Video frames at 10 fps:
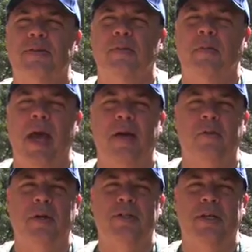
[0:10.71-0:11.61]
some
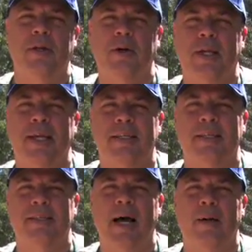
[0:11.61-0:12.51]
pathways I know to get to
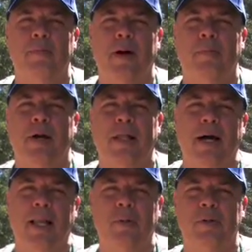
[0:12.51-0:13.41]
the top up by the
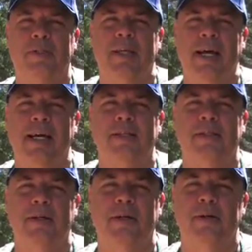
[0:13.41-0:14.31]
Hollywood sign,
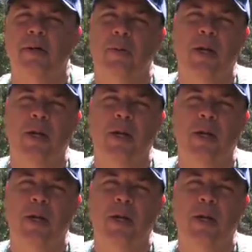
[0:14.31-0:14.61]
so here we